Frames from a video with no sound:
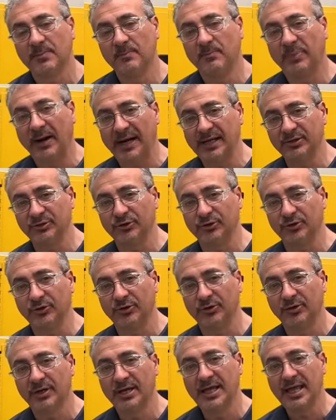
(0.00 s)
binder
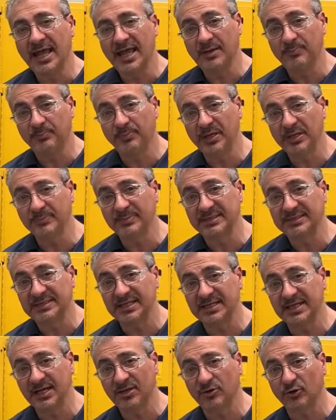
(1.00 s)
and pigment
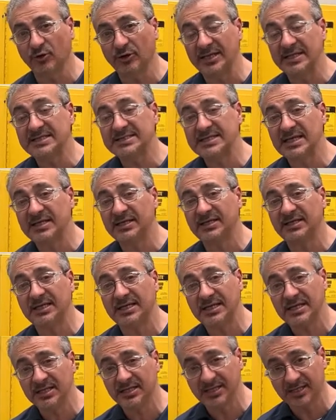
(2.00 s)
together inside an
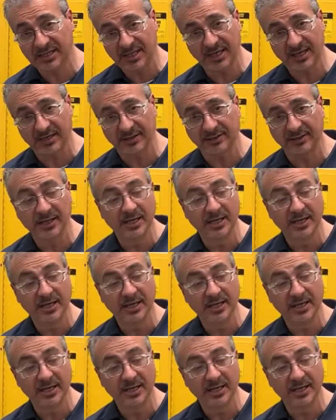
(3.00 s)
ink can